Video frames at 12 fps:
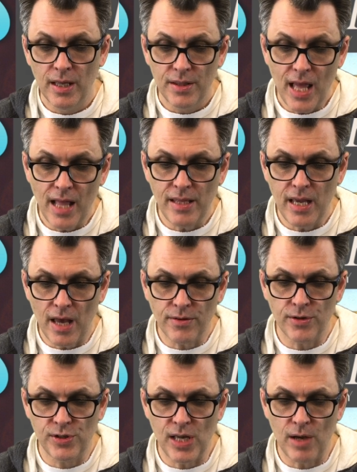then the
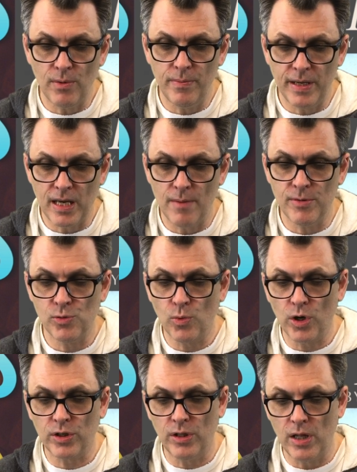other set would become his
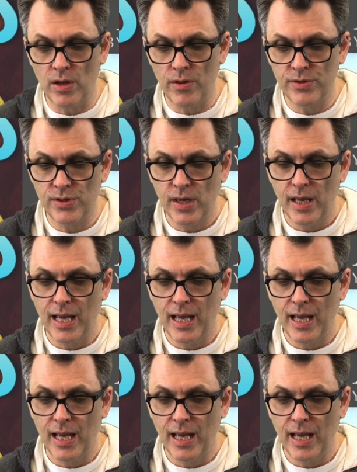work clothes,